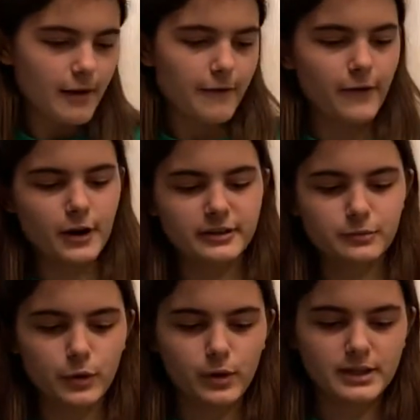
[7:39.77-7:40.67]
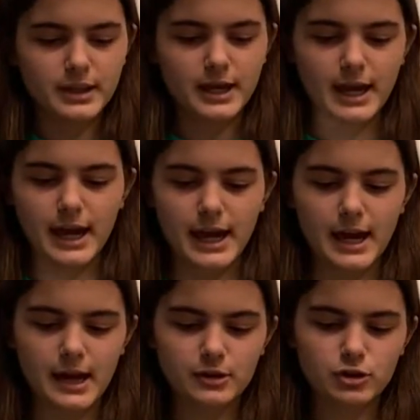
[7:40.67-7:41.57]

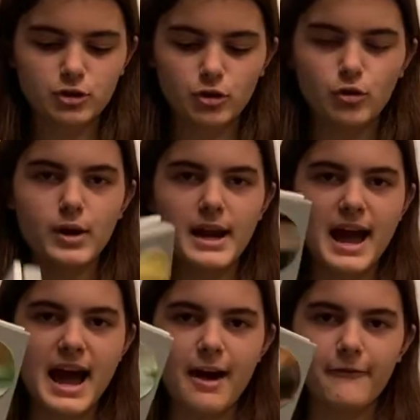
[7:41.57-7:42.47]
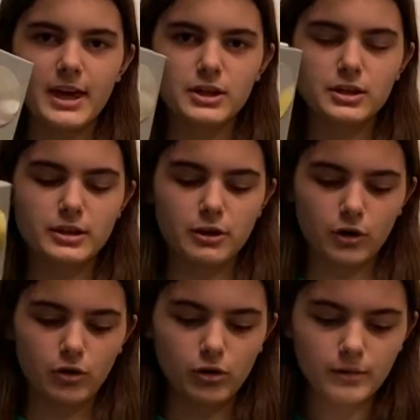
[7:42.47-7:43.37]
a 2.5-inch
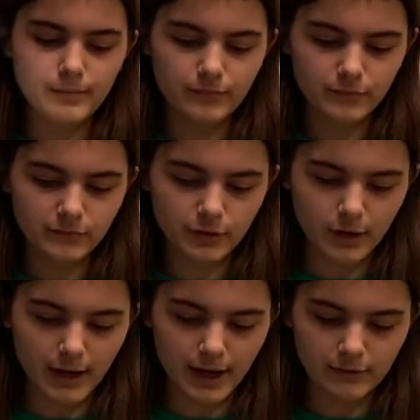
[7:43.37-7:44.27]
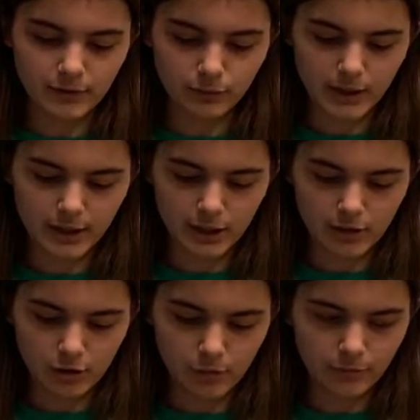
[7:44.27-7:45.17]
circle. So I have this right here.
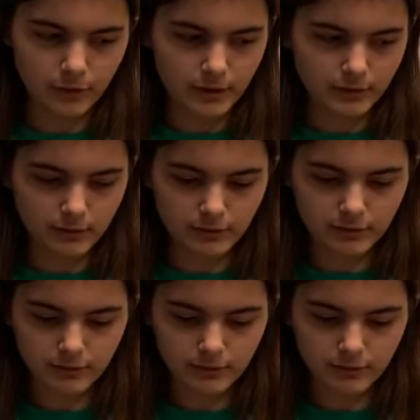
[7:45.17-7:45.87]
Hopefully this is